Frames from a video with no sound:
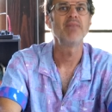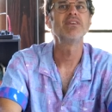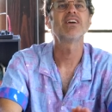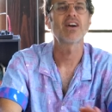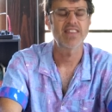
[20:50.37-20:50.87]
I
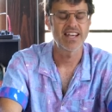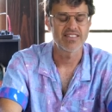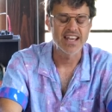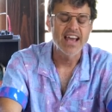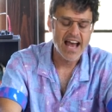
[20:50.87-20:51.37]
mean,
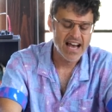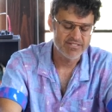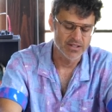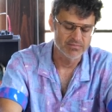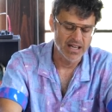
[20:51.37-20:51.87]
they they
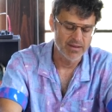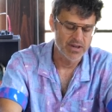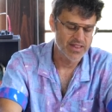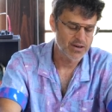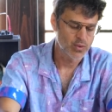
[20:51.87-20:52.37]
have them. I
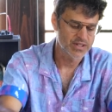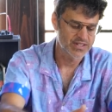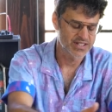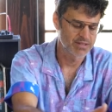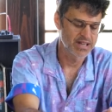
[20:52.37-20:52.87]
mean, there
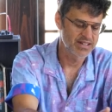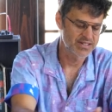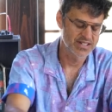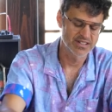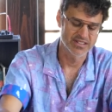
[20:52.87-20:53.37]
was this
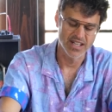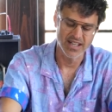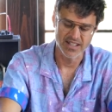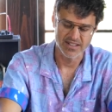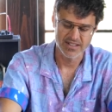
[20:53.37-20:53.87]
amazing
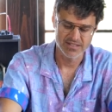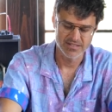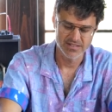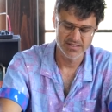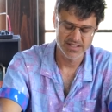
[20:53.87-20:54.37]
uh,
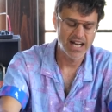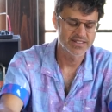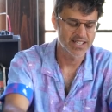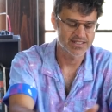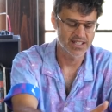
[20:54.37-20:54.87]

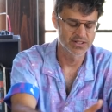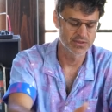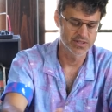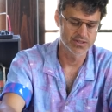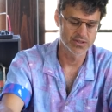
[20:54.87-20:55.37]
contest they
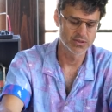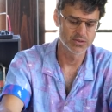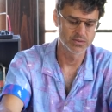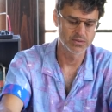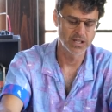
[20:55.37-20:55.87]
used to
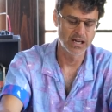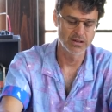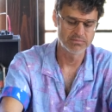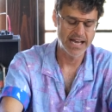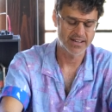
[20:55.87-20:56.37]
do
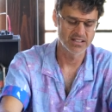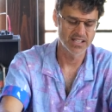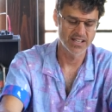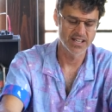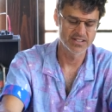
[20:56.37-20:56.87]
uh, back in the
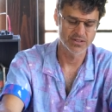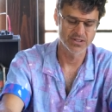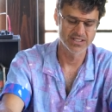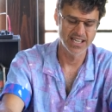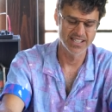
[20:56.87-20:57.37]
late eighties,
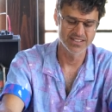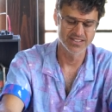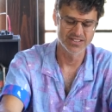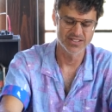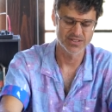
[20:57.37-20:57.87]
early
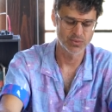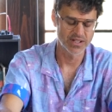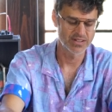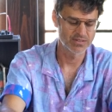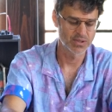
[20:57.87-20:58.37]
nineties
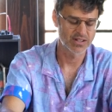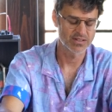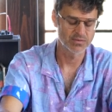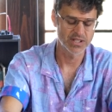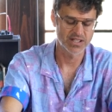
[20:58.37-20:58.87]
with, with,
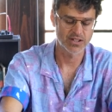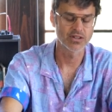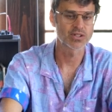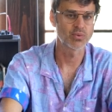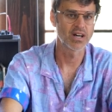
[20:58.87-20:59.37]
with the
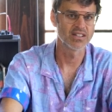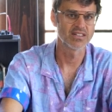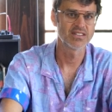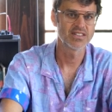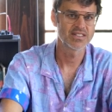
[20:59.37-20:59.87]

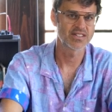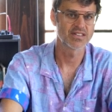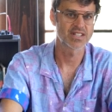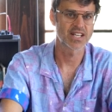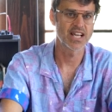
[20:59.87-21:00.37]
Kurzweil
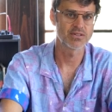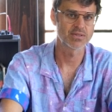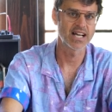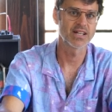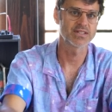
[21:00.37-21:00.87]
since the K
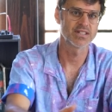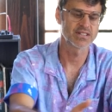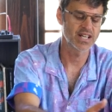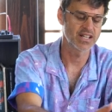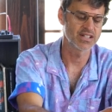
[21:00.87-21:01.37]
two
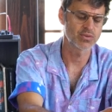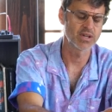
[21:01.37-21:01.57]
thousand, K